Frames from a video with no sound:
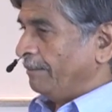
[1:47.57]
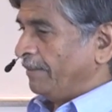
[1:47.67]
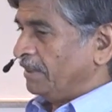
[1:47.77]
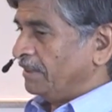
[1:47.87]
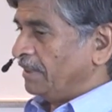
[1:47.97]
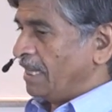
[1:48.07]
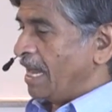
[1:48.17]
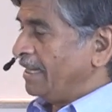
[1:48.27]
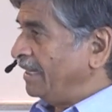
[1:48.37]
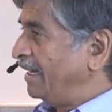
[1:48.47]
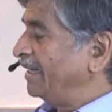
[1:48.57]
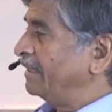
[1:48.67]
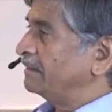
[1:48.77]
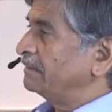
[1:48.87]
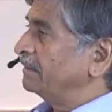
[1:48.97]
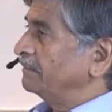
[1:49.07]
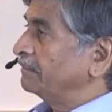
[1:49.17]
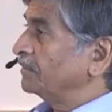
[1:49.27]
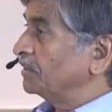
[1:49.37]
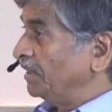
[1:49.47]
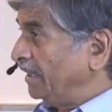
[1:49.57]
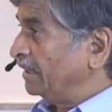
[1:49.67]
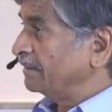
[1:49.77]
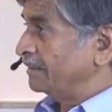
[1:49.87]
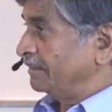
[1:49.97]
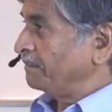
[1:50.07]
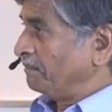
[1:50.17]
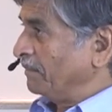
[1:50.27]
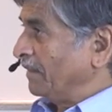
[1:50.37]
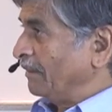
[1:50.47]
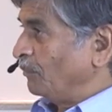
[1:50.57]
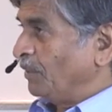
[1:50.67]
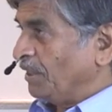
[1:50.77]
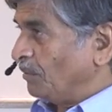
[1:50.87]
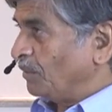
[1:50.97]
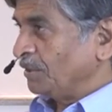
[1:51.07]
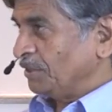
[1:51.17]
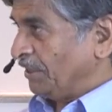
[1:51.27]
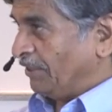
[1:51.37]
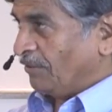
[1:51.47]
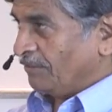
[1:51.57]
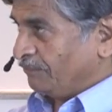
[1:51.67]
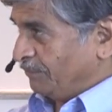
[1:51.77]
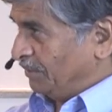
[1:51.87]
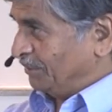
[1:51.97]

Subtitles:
But unlike snakes, we don't shed off the